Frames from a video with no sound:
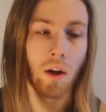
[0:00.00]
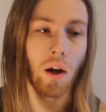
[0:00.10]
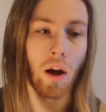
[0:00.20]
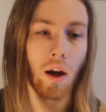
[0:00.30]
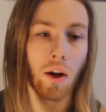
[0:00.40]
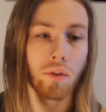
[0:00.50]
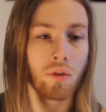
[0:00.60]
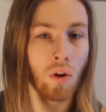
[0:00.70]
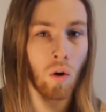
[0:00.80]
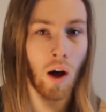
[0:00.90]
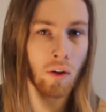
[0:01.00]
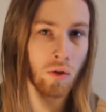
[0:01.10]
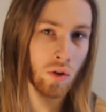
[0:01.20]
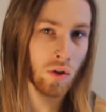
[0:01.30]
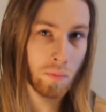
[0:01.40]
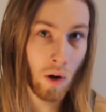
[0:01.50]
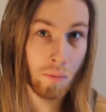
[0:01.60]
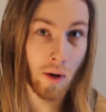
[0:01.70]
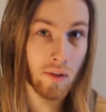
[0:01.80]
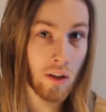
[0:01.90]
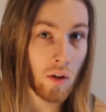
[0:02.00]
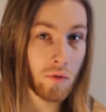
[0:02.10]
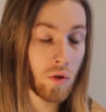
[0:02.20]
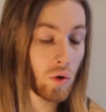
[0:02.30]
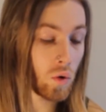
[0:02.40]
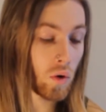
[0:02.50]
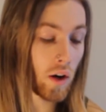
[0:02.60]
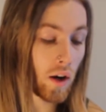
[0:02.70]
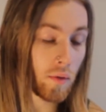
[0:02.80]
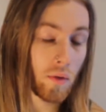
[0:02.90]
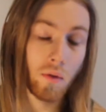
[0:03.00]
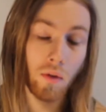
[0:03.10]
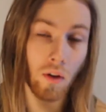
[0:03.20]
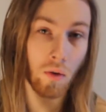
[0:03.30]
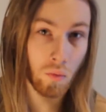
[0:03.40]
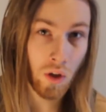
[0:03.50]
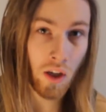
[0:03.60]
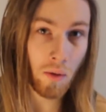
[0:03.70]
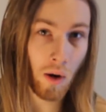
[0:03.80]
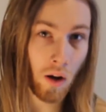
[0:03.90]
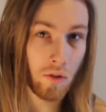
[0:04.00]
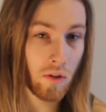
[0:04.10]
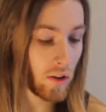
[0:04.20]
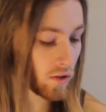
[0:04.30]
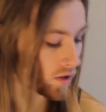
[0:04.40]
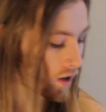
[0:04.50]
So I took it upon myself to read about this.